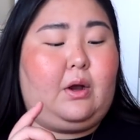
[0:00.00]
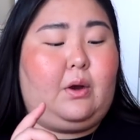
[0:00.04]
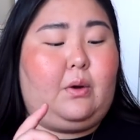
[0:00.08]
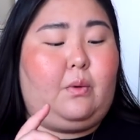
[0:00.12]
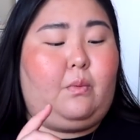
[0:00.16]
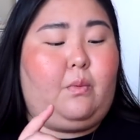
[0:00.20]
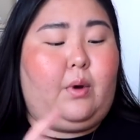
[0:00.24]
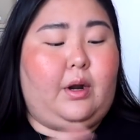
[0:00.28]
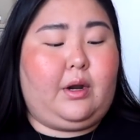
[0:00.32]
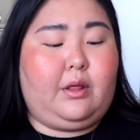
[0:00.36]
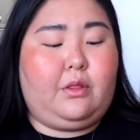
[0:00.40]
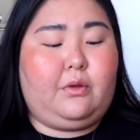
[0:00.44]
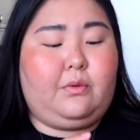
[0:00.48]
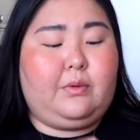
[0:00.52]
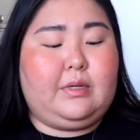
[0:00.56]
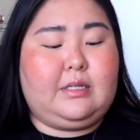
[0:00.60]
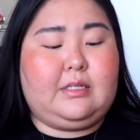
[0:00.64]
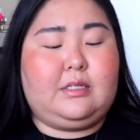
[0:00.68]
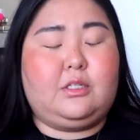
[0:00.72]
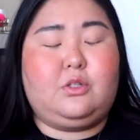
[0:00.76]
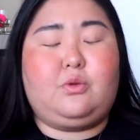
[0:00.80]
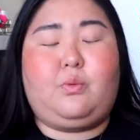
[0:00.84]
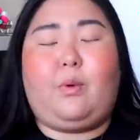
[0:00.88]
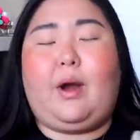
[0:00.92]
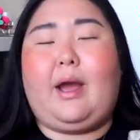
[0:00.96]
one of the
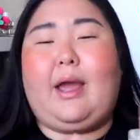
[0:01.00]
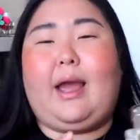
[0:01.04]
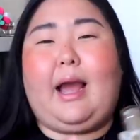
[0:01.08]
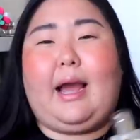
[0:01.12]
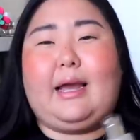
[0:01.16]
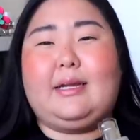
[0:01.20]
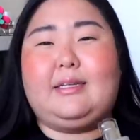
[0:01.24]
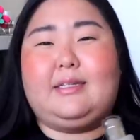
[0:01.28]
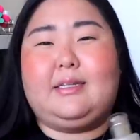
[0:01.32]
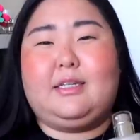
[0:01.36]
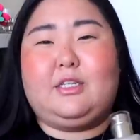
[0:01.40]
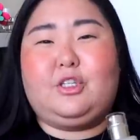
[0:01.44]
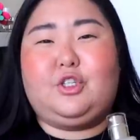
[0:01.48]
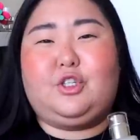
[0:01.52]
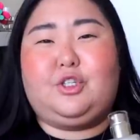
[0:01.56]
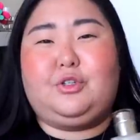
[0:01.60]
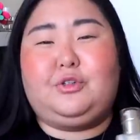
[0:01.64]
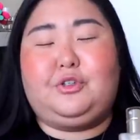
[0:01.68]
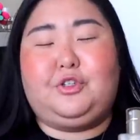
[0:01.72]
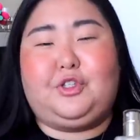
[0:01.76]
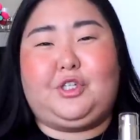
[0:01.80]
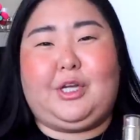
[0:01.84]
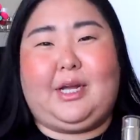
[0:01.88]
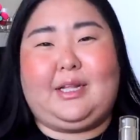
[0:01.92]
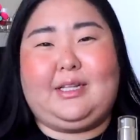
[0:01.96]
reasons why I didn't
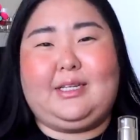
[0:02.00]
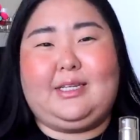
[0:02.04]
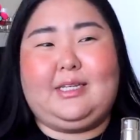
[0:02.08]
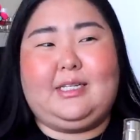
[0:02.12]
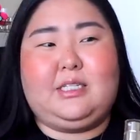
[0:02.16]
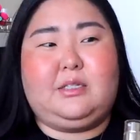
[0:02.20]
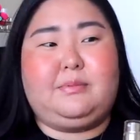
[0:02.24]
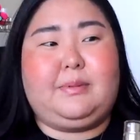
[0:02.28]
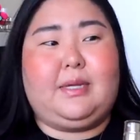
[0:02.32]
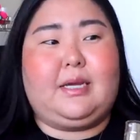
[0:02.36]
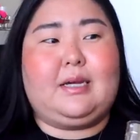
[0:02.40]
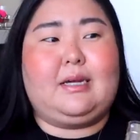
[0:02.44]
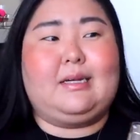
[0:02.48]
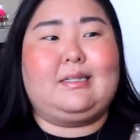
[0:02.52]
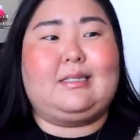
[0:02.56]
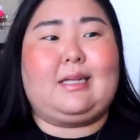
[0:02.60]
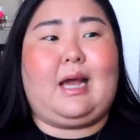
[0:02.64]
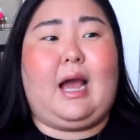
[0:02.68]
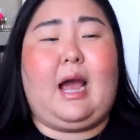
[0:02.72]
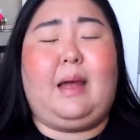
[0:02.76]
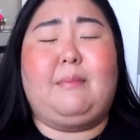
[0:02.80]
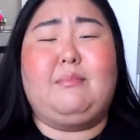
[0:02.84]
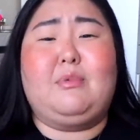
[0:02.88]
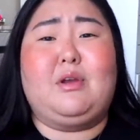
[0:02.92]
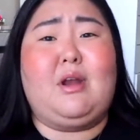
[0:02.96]
choose jelly is because
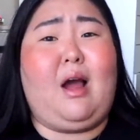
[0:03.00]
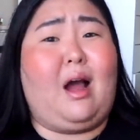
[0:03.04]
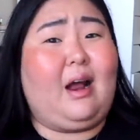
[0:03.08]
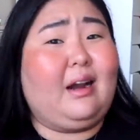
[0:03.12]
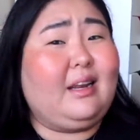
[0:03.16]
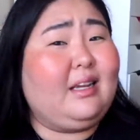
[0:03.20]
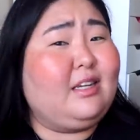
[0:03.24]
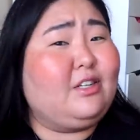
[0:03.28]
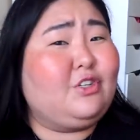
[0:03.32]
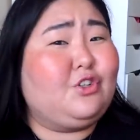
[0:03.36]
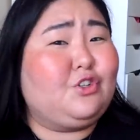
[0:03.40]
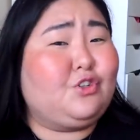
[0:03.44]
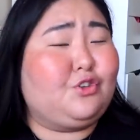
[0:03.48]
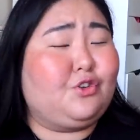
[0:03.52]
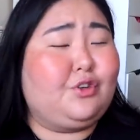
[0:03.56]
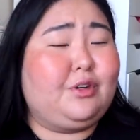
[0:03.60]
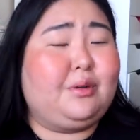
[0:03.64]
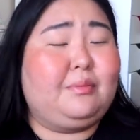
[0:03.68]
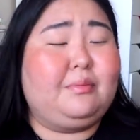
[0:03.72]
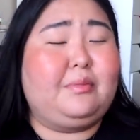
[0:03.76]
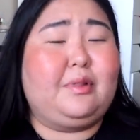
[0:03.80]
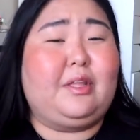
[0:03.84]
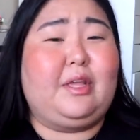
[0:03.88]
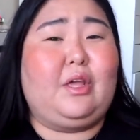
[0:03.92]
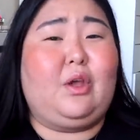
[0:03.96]
I'm not
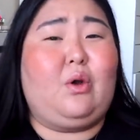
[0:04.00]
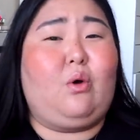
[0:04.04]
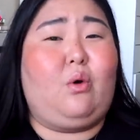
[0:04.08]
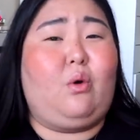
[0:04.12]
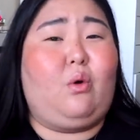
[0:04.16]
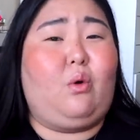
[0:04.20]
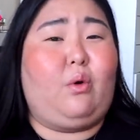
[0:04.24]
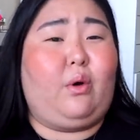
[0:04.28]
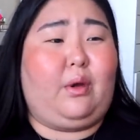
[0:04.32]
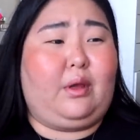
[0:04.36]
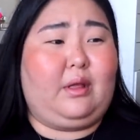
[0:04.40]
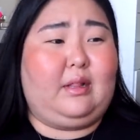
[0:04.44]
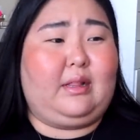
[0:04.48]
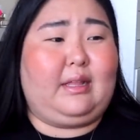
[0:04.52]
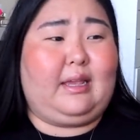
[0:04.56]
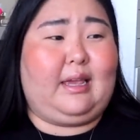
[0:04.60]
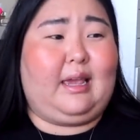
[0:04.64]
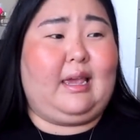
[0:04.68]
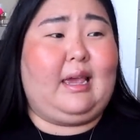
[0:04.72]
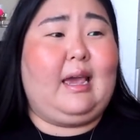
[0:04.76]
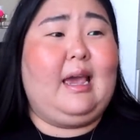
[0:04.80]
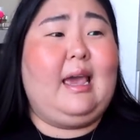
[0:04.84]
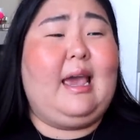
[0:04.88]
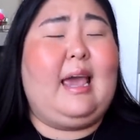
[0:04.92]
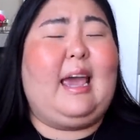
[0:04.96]
extremely
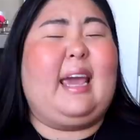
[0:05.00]
oily